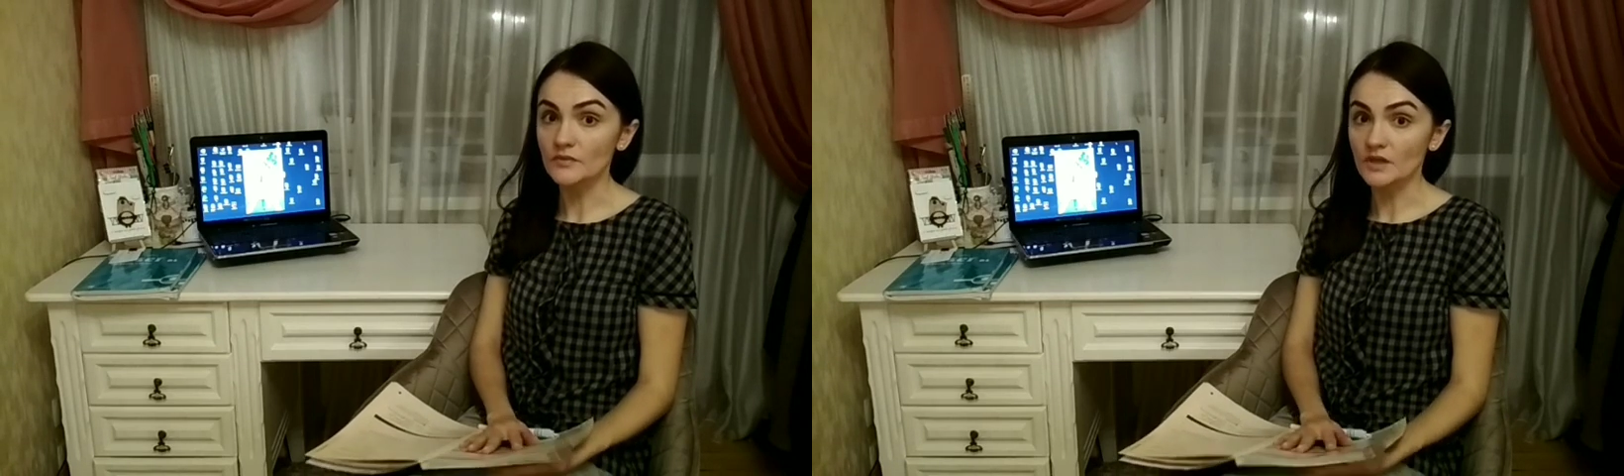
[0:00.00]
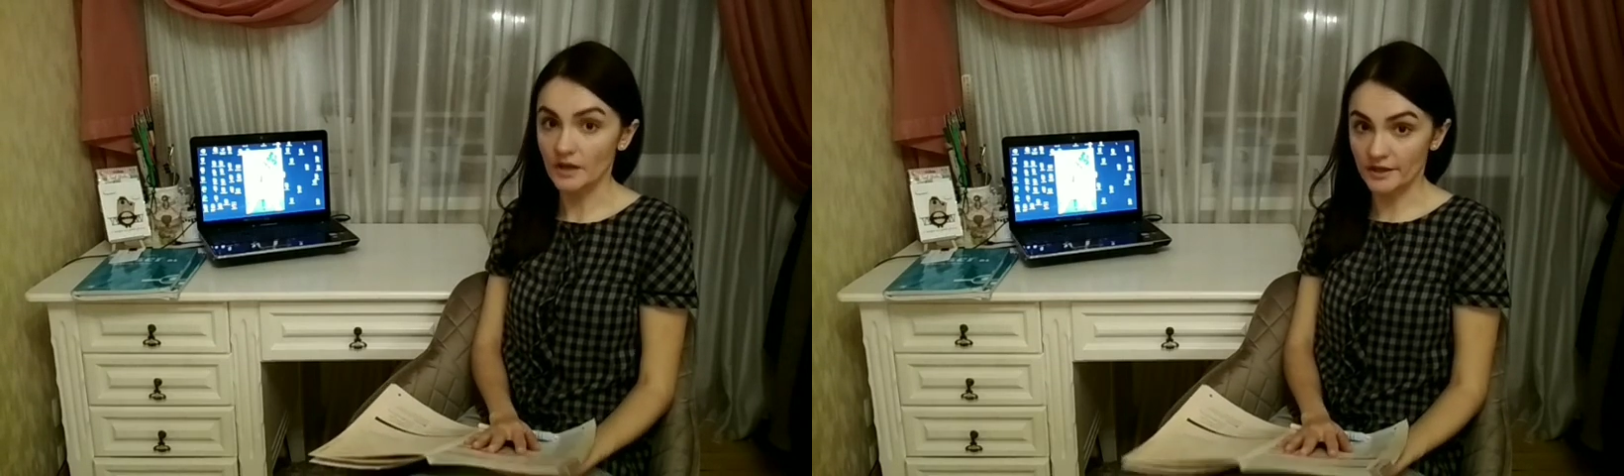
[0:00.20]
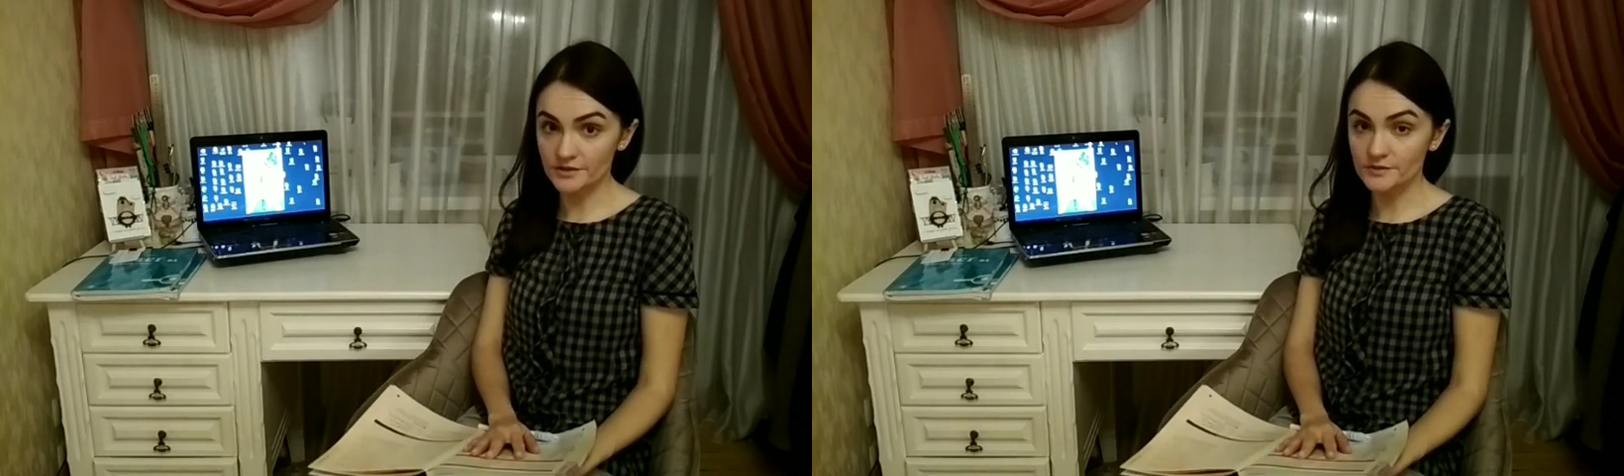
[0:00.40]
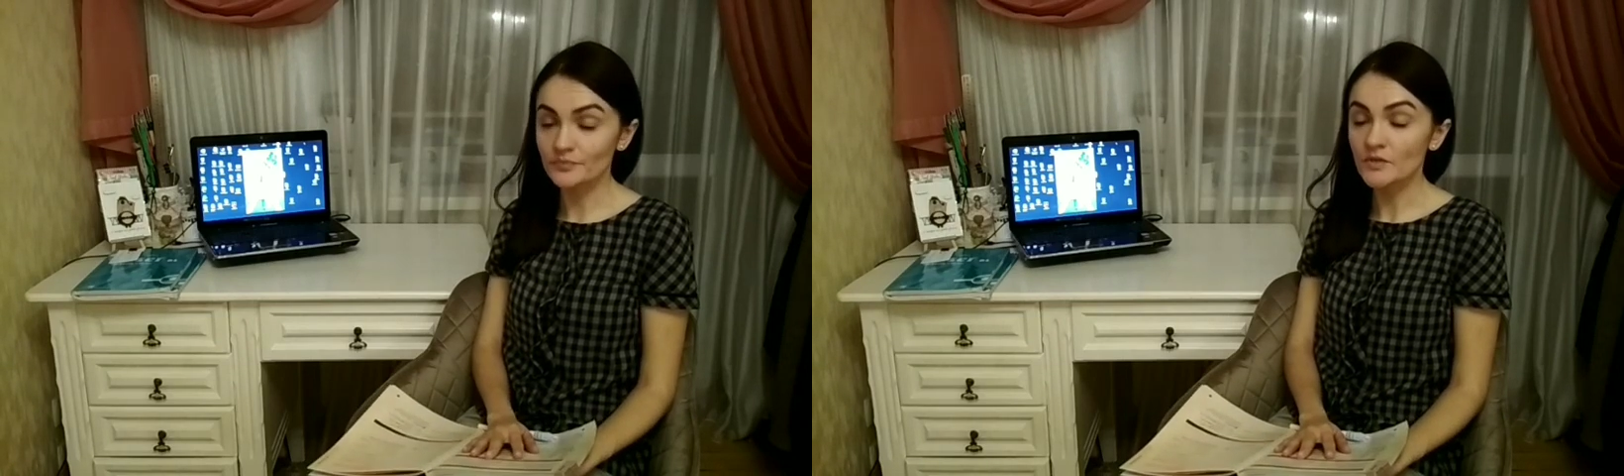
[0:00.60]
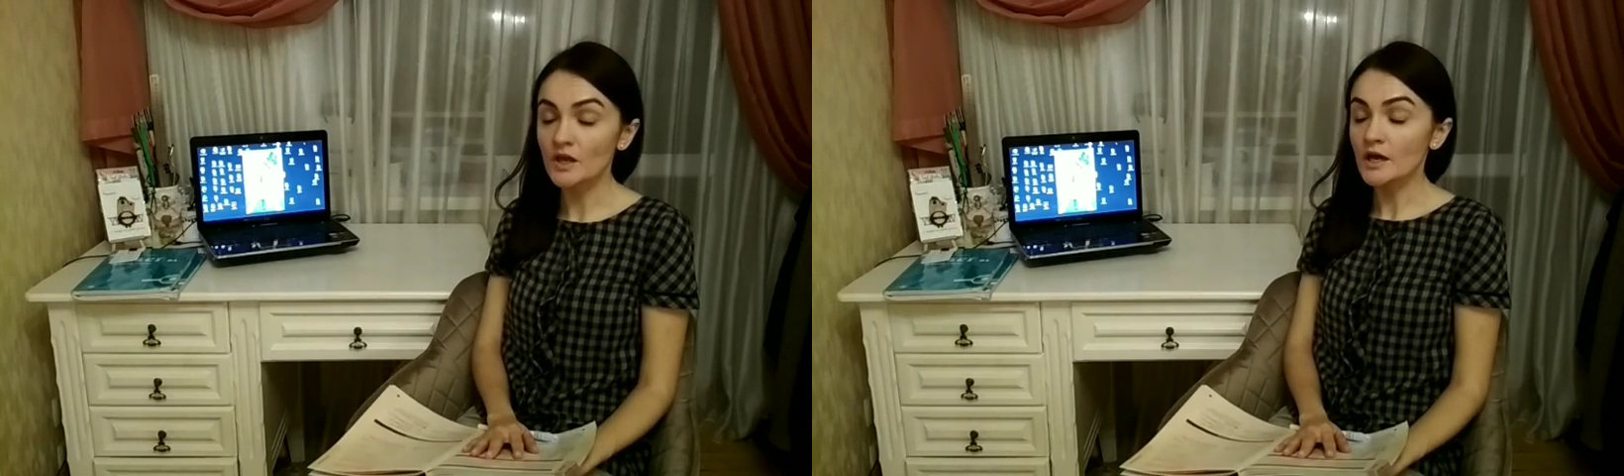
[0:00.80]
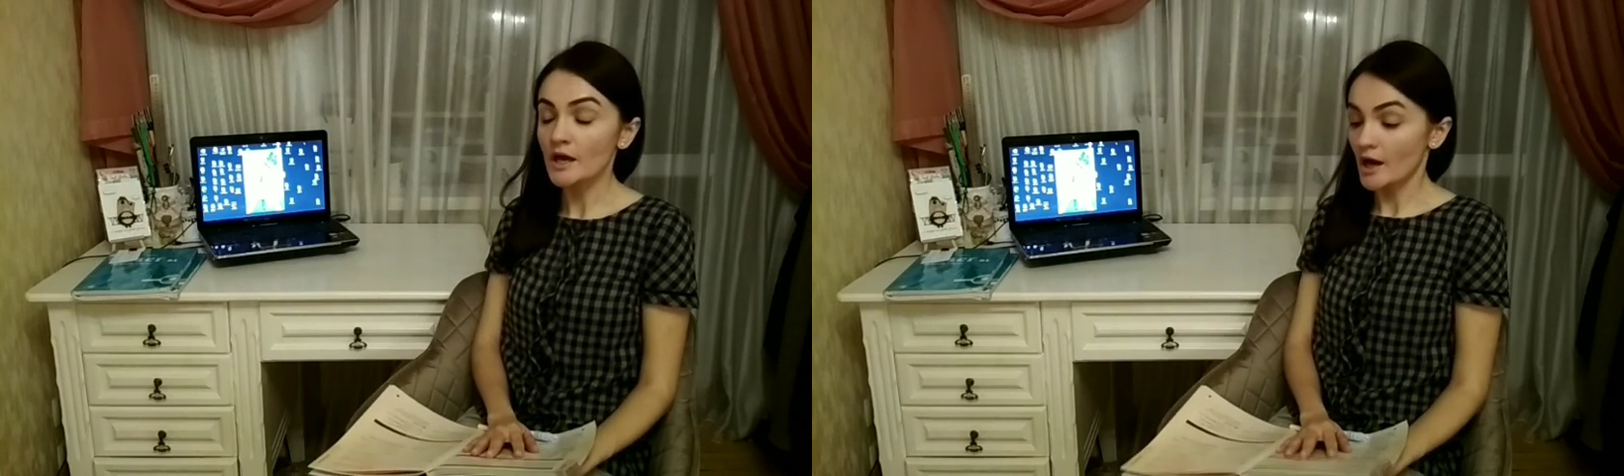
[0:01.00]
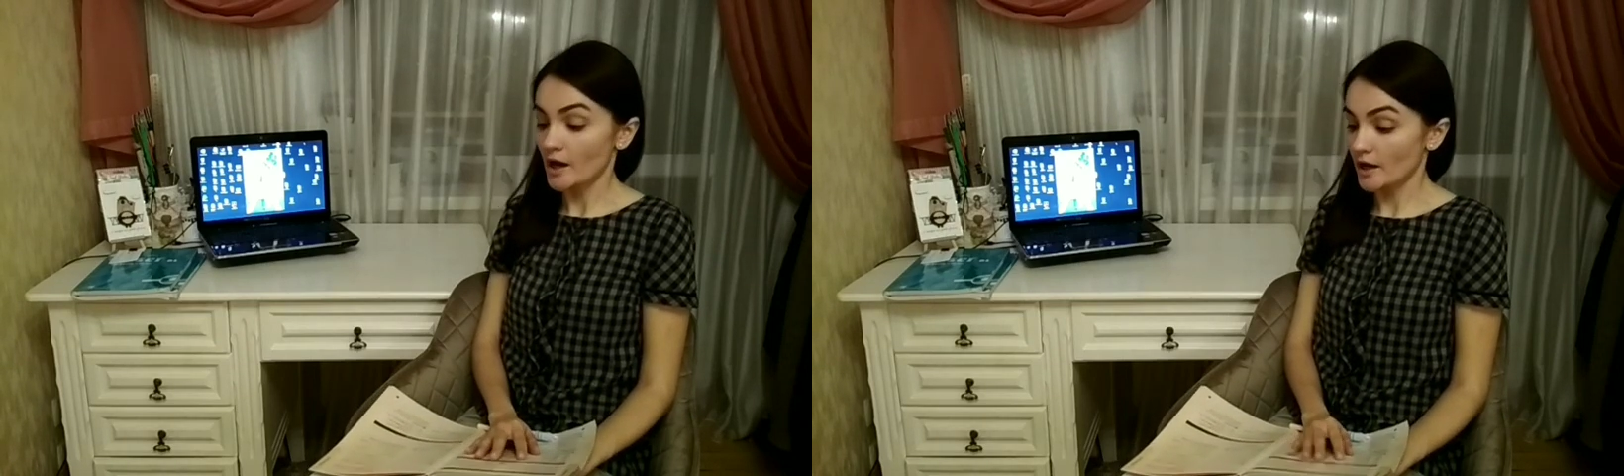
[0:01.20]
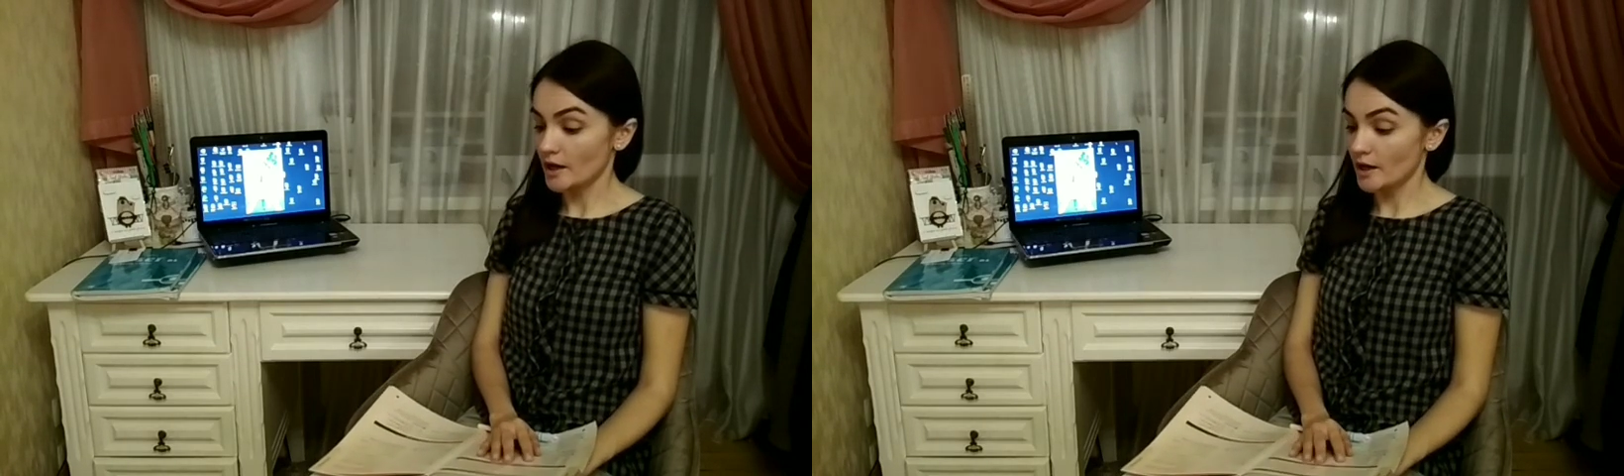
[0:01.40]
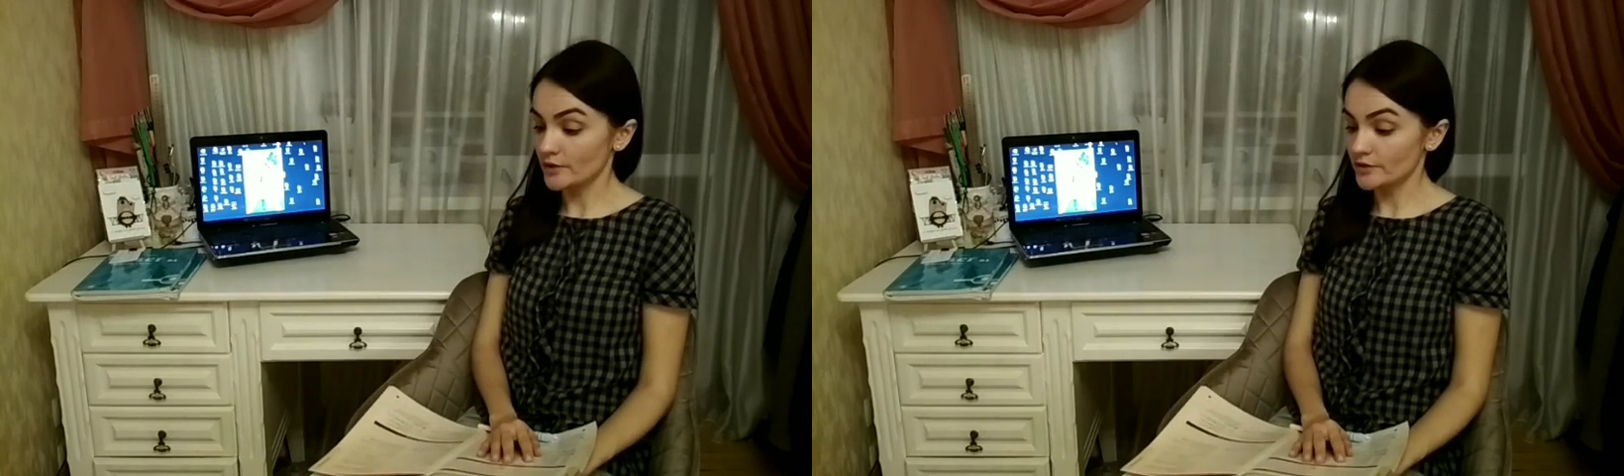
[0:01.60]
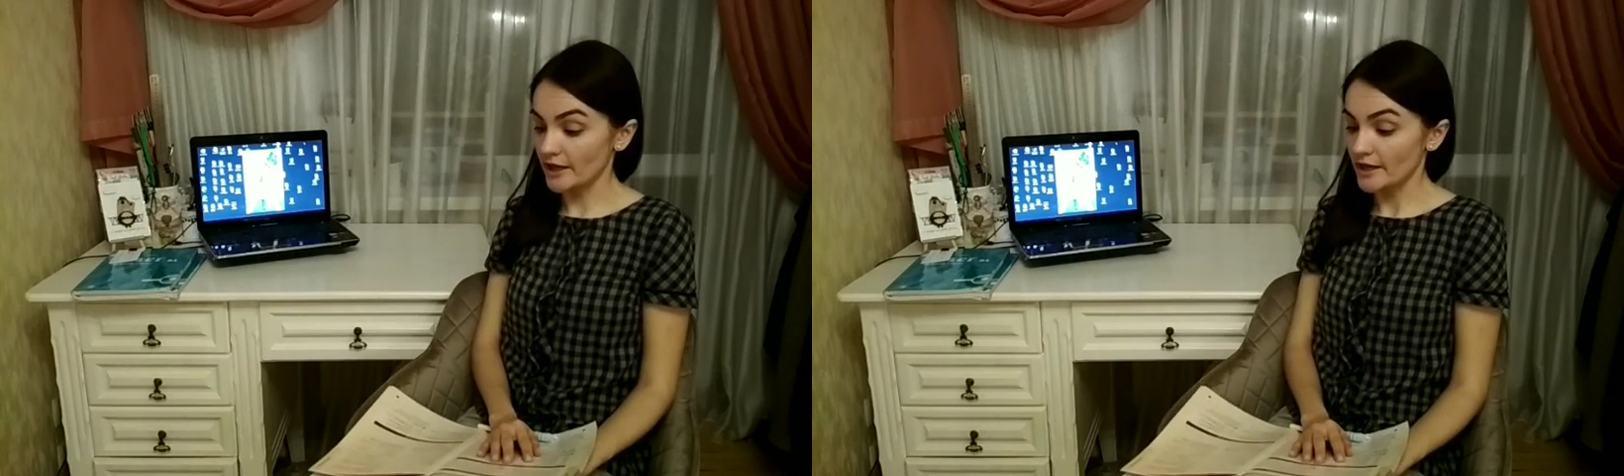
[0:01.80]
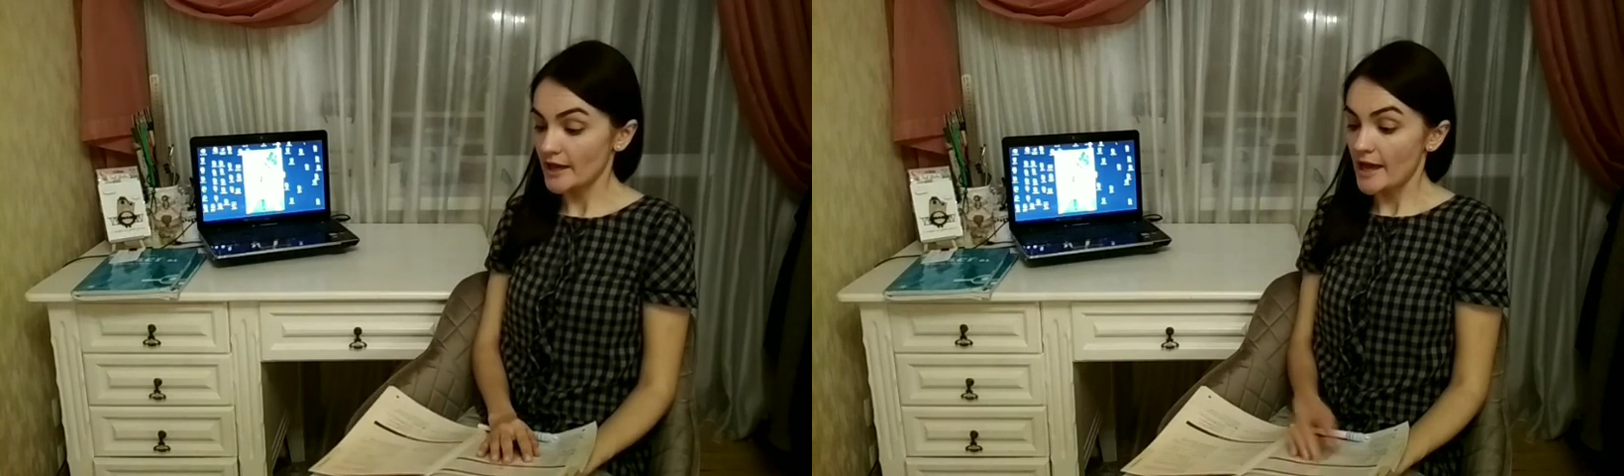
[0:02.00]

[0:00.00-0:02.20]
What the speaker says: Got it? Okay,